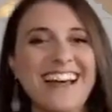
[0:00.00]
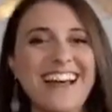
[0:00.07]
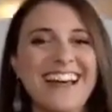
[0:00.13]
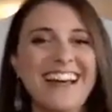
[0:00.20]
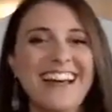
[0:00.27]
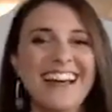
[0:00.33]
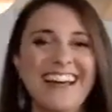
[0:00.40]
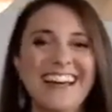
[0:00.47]

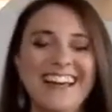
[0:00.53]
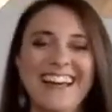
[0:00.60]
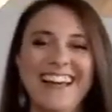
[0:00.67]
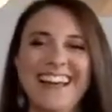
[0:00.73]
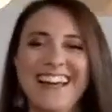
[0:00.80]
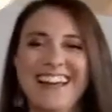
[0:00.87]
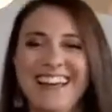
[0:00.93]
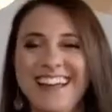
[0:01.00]

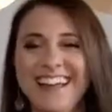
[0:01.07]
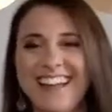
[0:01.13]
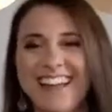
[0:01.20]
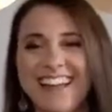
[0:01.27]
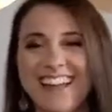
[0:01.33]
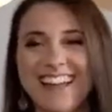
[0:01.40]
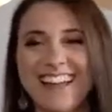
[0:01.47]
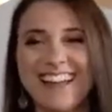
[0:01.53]

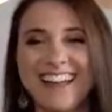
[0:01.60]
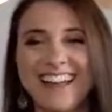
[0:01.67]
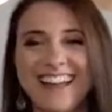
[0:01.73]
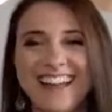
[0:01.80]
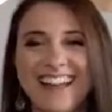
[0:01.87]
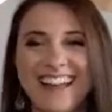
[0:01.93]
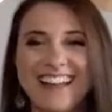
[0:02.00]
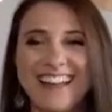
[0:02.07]

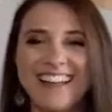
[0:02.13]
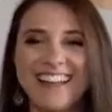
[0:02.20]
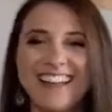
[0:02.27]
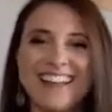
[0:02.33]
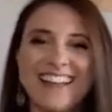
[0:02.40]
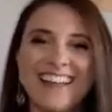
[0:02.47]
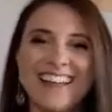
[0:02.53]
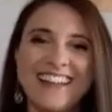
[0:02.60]

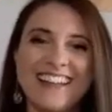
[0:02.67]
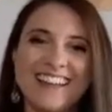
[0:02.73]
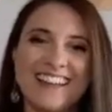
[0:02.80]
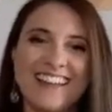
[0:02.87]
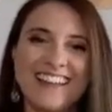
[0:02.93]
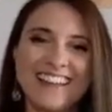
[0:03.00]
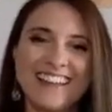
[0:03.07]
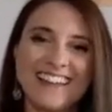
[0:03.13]

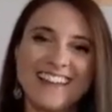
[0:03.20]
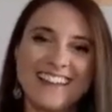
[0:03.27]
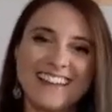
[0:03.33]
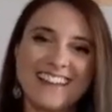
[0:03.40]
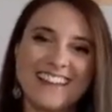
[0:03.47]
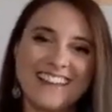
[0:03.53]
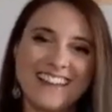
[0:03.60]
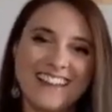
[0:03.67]

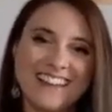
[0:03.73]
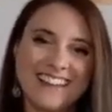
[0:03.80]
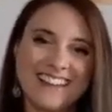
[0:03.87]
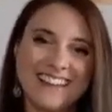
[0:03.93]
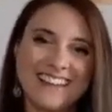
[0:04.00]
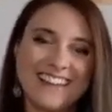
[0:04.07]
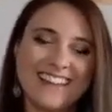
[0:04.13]
(silent)